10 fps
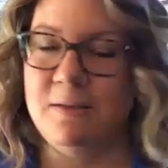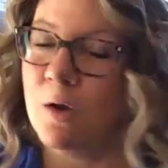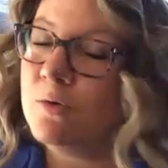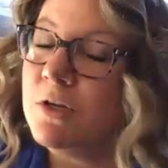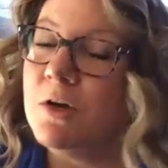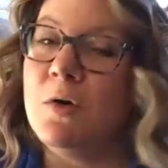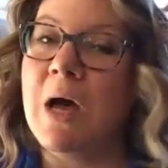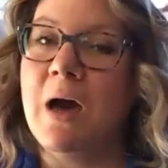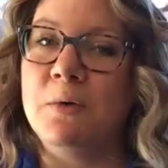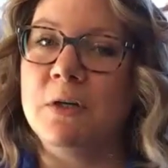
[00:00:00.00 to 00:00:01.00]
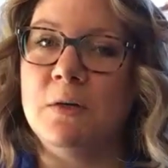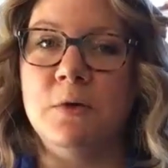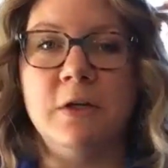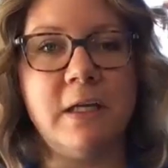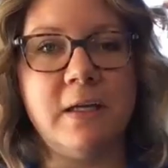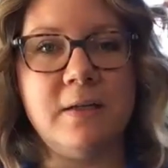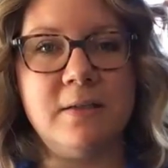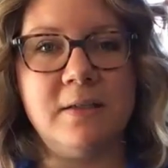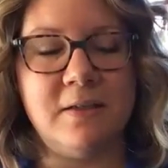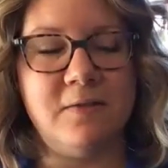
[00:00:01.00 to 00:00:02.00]
don't know how we're going to work it
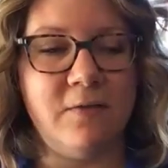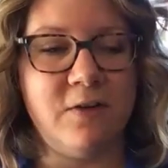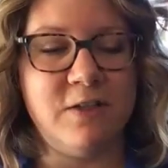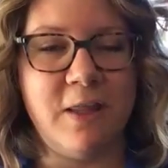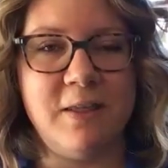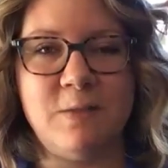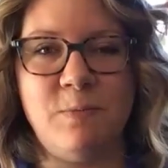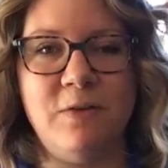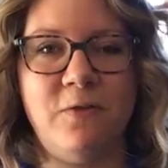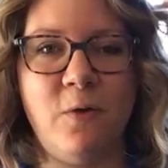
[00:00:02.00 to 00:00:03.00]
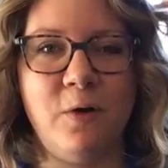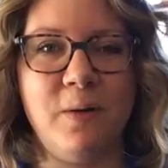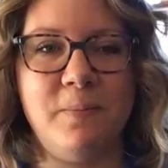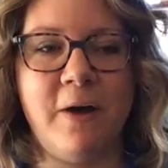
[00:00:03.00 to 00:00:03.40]
because I've never done this before,